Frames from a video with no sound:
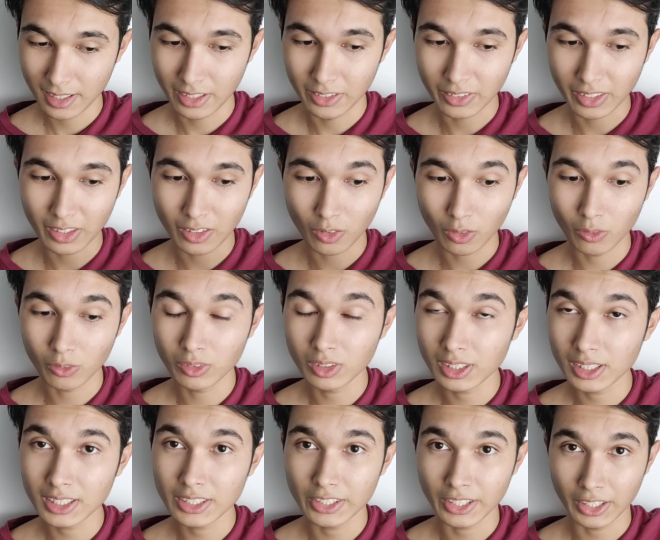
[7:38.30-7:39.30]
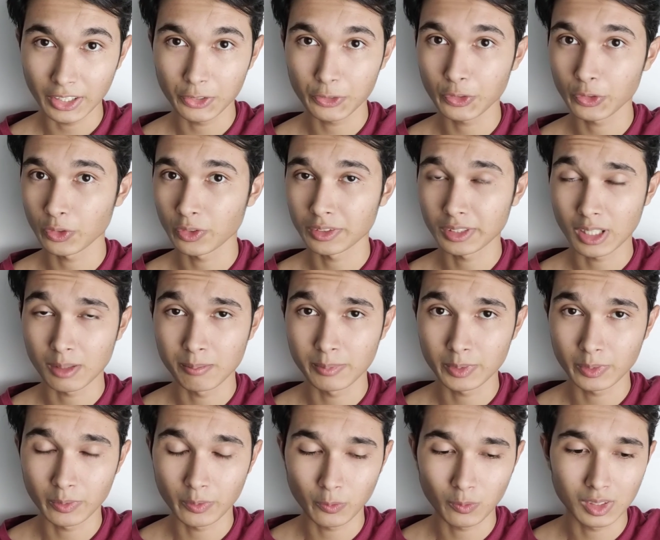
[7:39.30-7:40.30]
And you can only change your
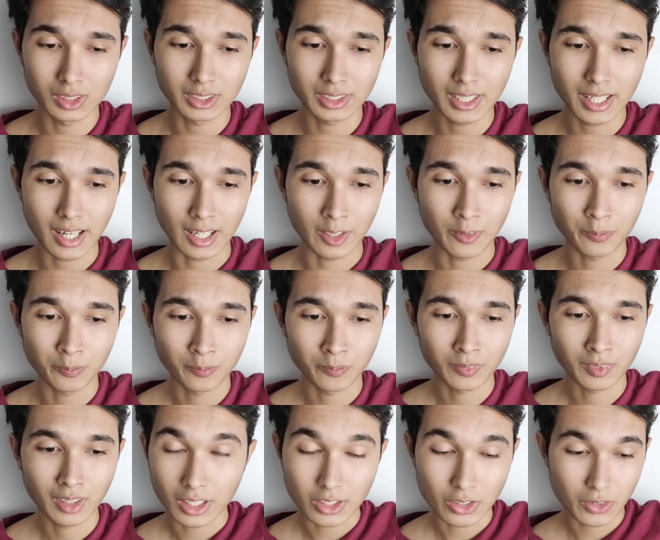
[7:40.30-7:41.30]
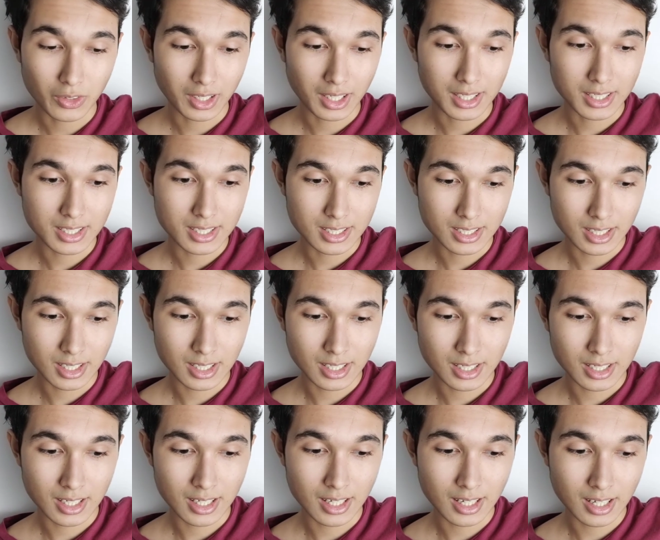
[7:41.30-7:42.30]
time zone once a day. Okay, so you can
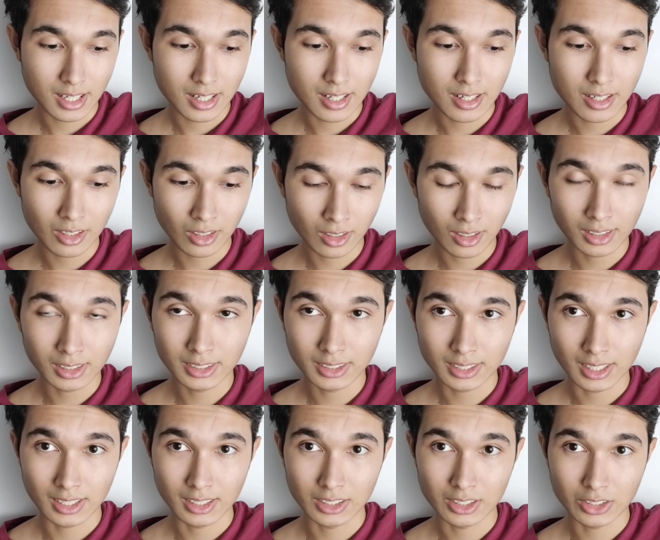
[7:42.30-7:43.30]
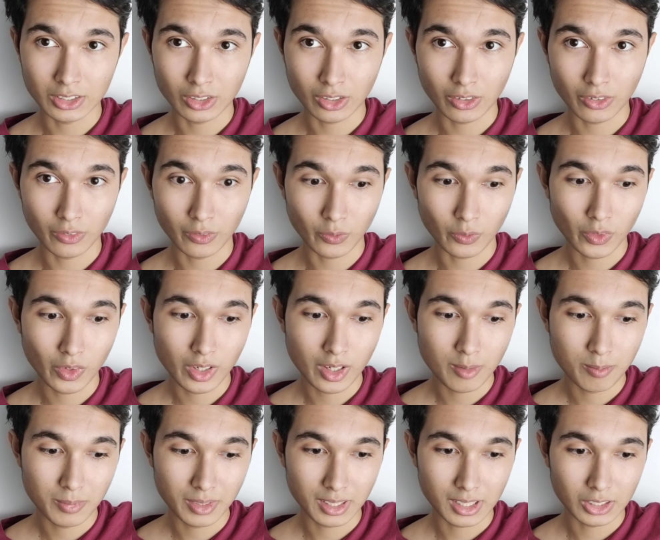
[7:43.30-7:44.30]
see hidden content. So
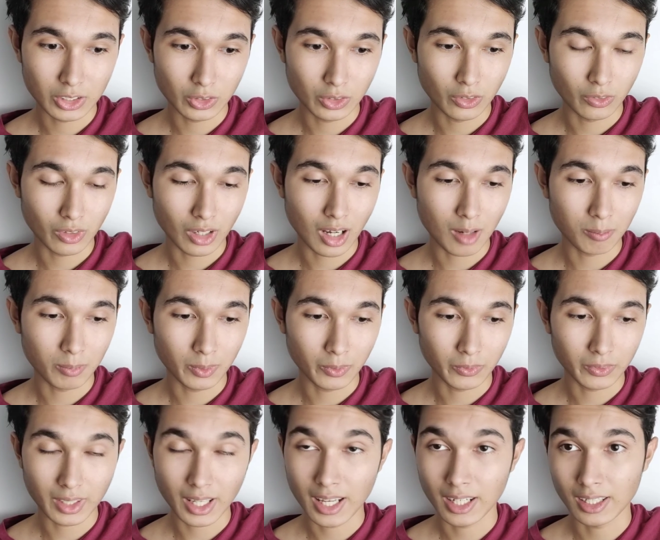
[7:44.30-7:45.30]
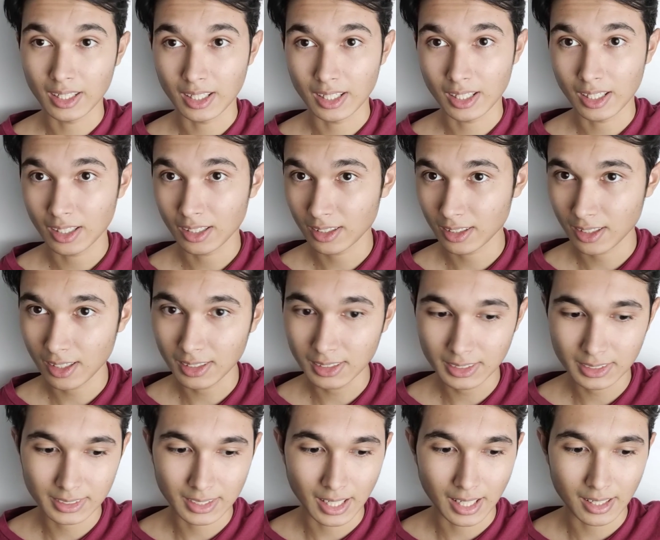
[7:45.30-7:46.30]
because you don't upload any
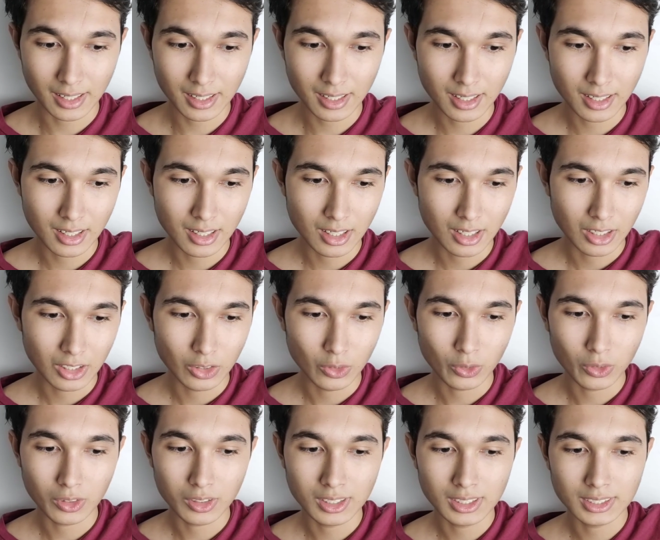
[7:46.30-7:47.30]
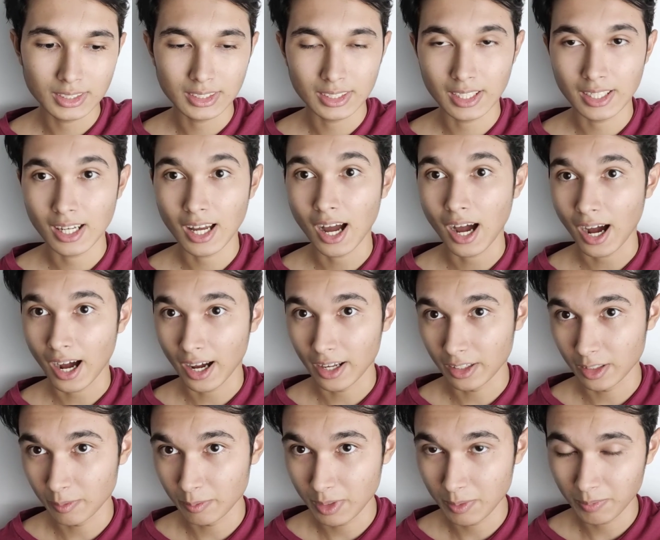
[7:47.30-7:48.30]
content, you couldn't see
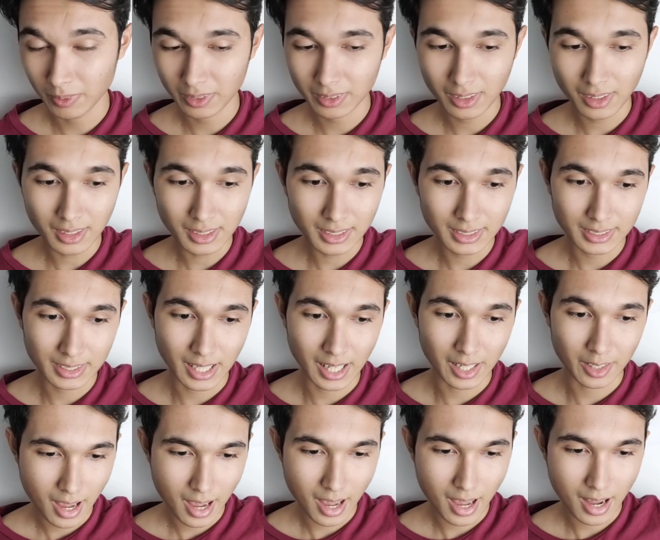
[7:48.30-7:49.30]
other people's content.